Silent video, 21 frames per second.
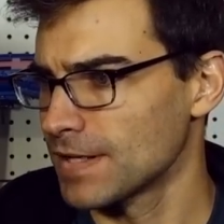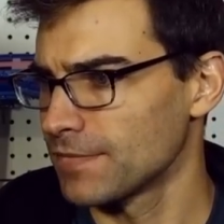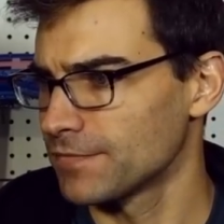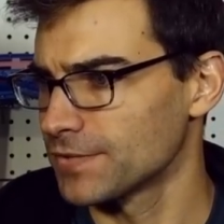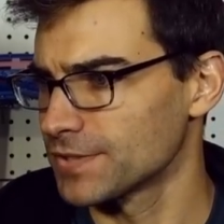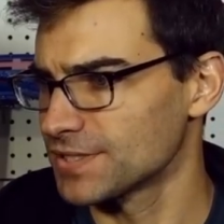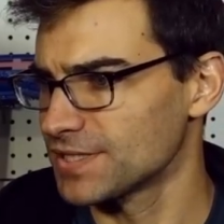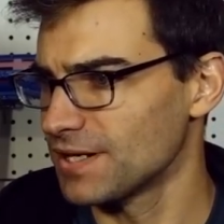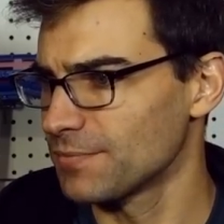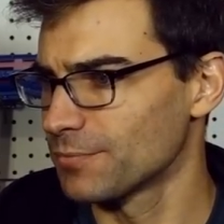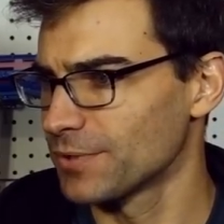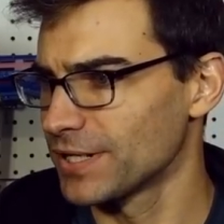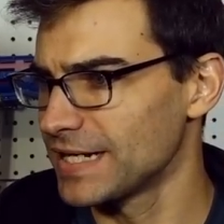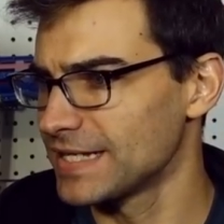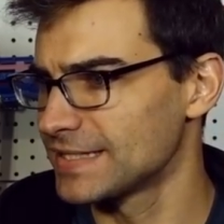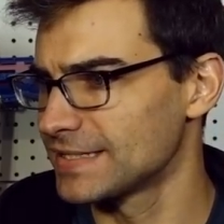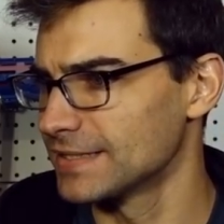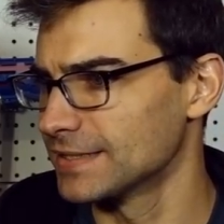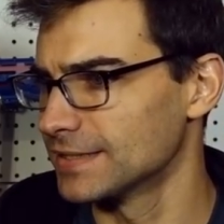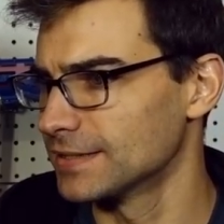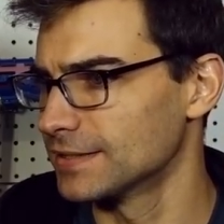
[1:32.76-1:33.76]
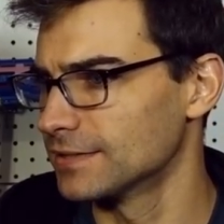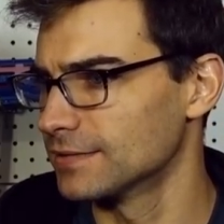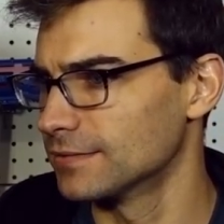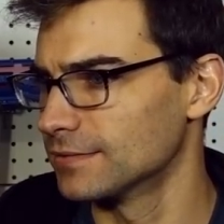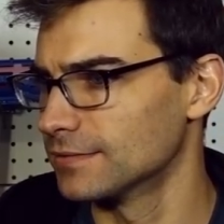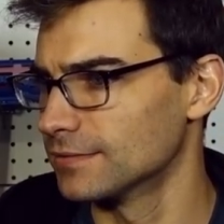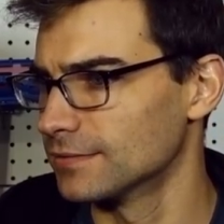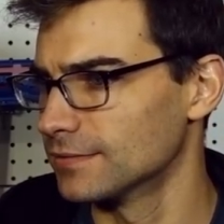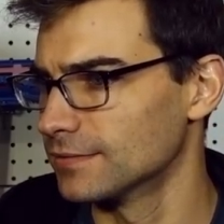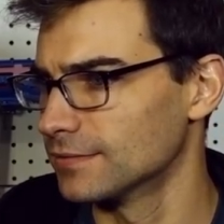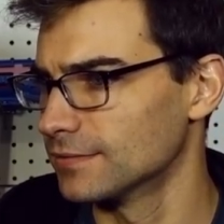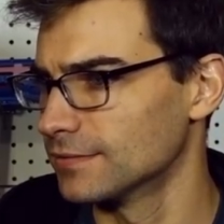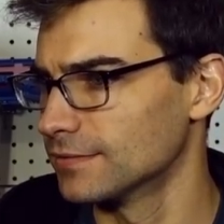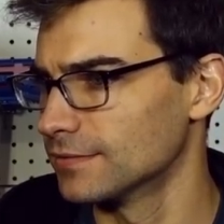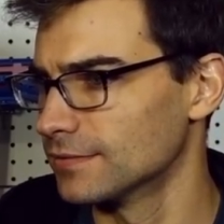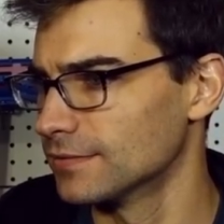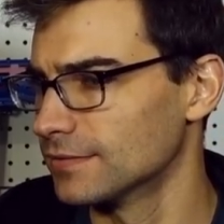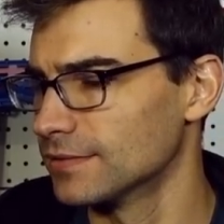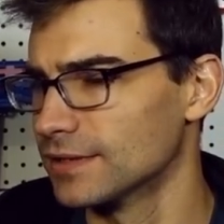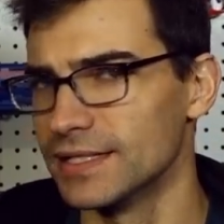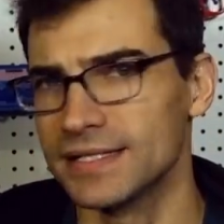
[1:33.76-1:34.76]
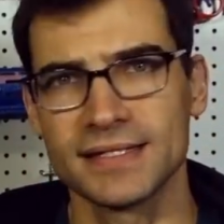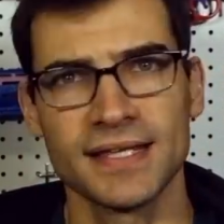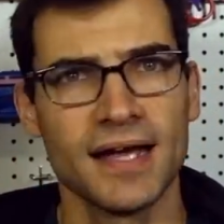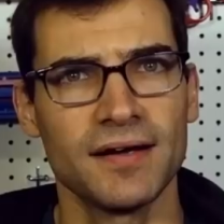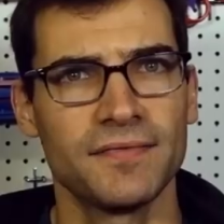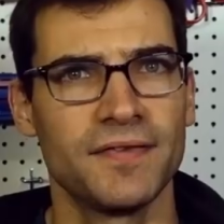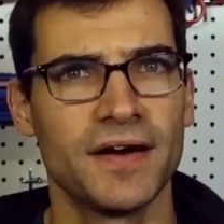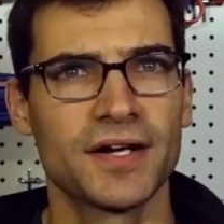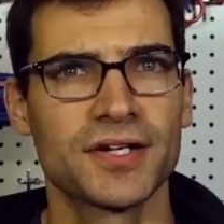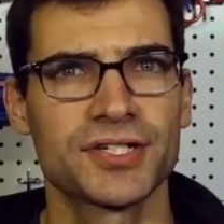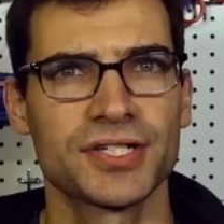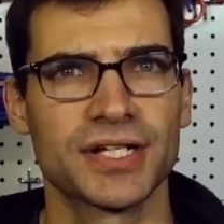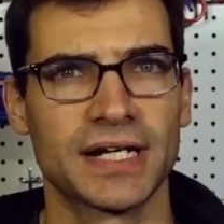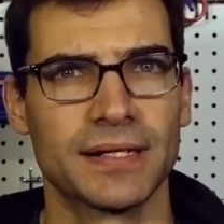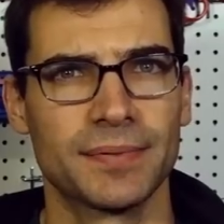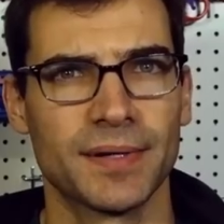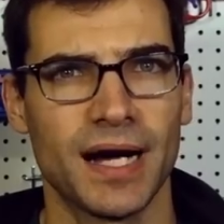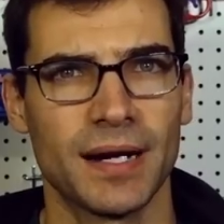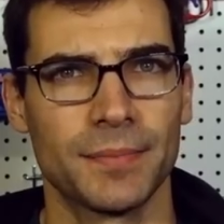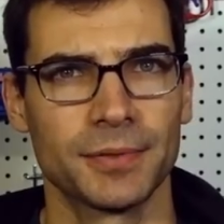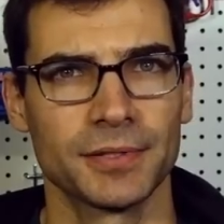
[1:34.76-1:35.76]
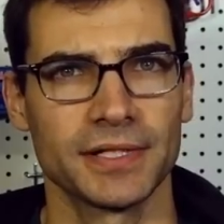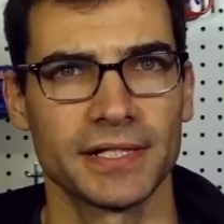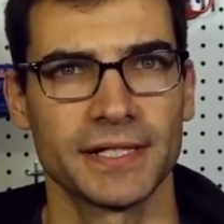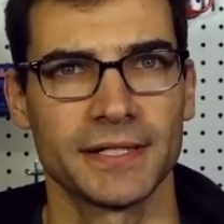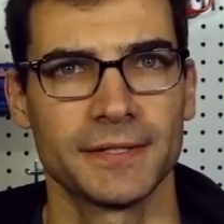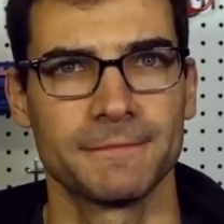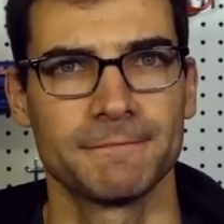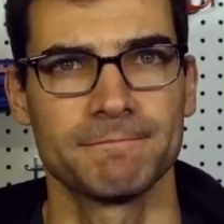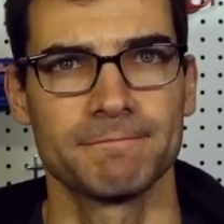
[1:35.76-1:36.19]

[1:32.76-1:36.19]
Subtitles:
for some reason, it's not functioning properly.